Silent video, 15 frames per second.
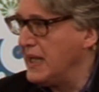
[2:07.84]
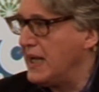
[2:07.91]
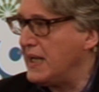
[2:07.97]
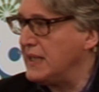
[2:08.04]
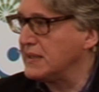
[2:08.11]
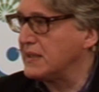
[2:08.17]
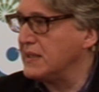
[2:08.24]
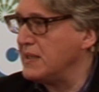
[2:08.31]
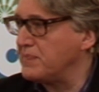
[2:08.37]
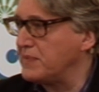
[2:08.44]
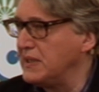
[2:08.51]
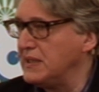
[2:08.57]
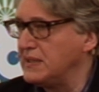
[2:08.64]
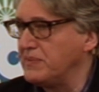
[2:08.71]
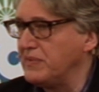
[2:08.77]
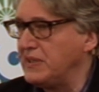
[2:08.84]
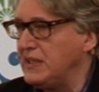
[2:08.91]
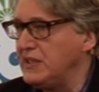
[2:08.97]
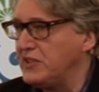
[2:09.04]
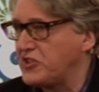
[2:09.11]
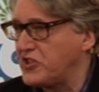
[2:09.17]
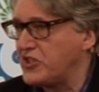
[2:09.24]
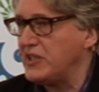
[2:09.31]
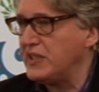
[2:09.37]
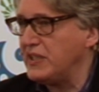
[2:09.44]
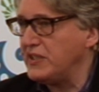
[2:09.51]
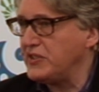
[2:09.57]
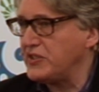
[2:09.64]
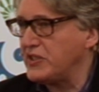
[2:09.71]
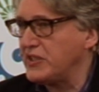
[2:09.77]
yeah, and capitalism is
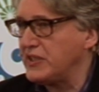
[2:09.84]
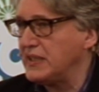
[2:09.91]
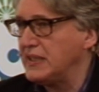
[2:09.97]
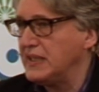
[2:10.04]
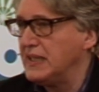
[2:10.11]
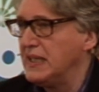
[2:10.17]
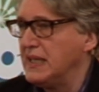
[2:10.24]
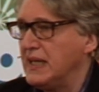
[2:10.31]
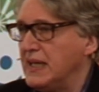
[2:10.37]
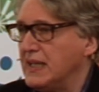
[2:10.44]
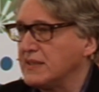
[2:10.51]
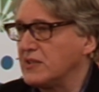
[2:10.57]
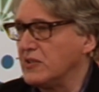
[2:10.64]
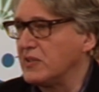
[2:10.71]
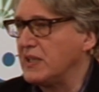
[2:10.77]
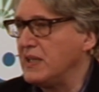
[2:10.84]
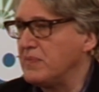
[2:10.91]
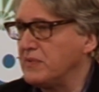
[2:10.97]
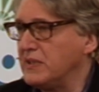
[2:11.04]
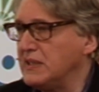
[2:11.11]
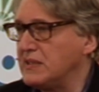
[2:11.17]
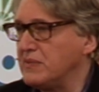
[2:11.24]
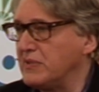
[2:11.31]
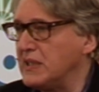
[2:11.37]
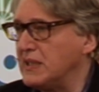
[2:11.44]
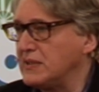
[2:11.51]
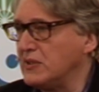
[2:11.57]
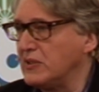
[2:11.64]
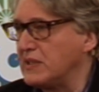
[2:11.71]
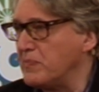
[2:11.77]
change. So capitalism
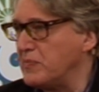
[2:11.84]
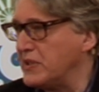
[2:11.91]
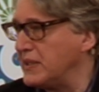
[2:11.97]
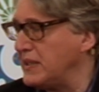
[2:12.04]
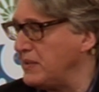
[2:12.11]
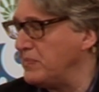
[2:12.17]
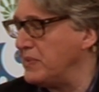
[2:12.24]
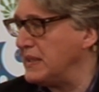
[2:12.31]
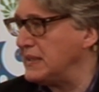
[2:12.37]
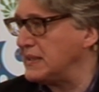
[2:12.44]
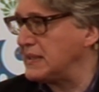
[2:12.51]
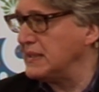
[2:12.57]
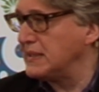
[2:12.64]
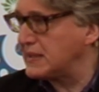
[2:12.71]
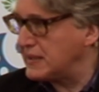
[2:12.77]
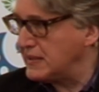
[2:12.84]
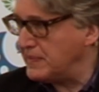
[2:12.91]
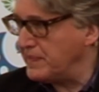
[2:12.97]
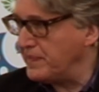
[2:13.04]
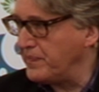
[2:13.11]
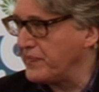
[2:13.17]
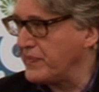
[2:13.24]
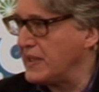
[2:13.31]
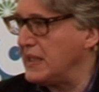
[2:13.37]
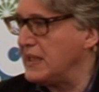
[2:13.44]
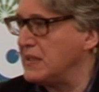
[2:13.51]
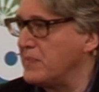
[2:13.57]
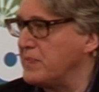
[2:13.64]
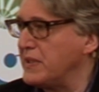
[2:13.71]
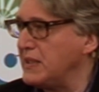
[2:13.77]
does not operate by a system.
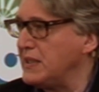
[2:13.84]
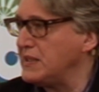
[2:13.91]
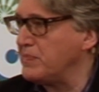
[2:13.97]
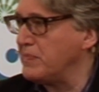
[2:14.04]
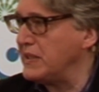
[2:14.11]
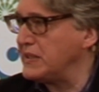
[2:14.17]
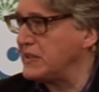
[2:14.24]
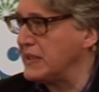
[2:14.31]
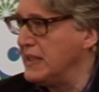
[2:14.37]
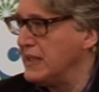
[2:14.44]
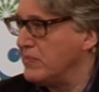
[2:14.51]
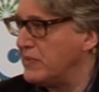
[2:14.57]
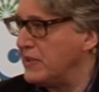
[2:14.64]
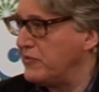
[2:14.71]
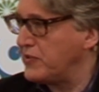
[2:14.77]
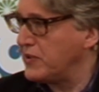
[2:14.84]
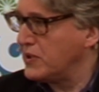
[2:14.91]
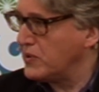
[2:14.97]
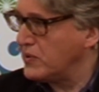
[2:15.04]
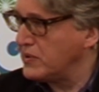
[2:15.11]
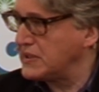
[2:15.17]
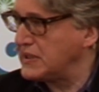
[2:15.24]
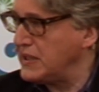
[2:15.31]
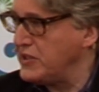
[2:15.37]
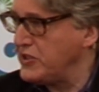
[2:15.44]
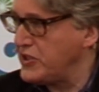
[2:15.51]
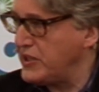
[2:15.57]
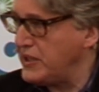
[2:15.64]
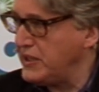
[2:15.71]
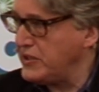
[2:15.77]
It operates by flows and
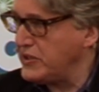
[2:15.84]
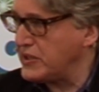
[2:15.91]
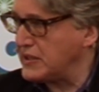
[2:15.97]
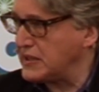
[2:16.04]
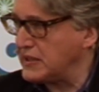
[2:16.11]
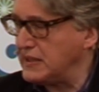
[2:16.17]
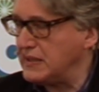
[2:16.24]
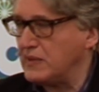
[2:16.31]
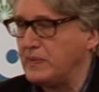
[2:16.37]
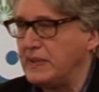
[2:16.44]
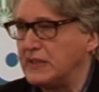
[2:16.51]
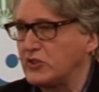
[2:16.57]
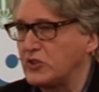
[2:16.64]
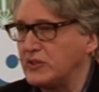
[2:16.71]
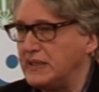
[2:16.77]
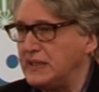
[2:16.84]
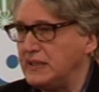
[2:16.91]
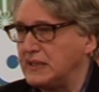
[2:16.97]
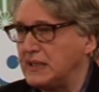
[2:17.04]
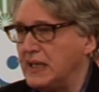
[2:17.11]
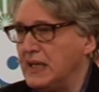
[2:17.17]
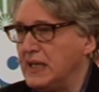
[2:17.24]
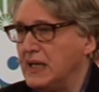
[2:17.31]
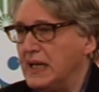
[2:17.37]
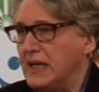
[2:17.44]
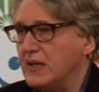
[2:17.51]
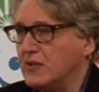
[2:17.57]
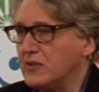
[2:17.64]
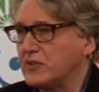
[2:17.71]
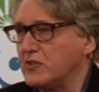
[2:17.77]
changes. You know, we are trained
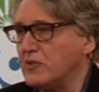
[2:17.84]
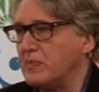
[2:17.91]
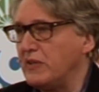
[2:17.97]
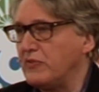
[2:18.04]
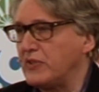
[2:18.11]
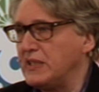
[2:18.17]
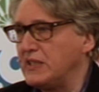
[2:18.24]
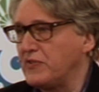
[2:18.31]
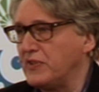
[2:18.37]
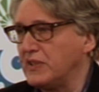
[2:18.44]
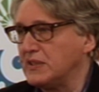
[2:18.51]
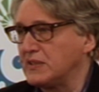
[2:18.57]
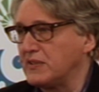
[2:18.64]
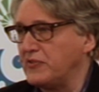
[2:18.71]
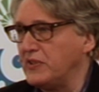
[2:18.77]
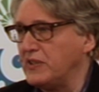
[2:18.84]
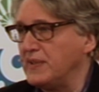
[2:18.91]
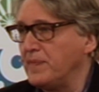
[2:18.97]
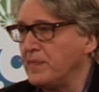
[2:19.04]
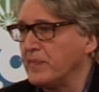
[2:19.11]
also by French philosophy